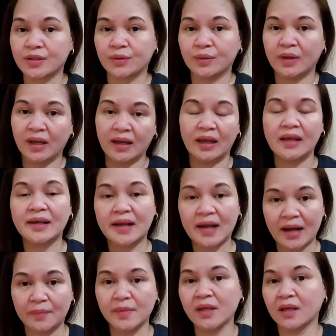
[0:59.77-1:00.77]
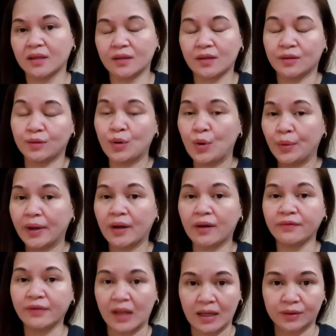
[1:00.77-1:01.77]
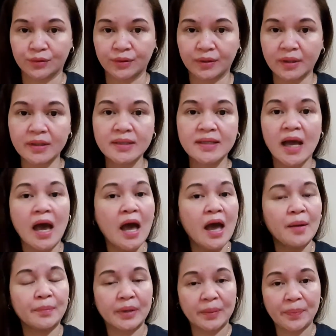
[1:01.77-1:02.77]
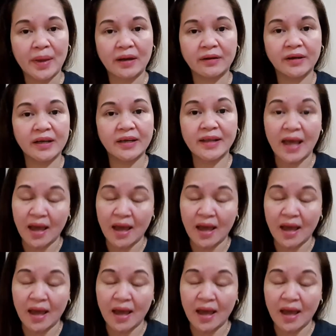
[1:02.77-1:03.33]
okay, incoming and outgoing of letters, preparing the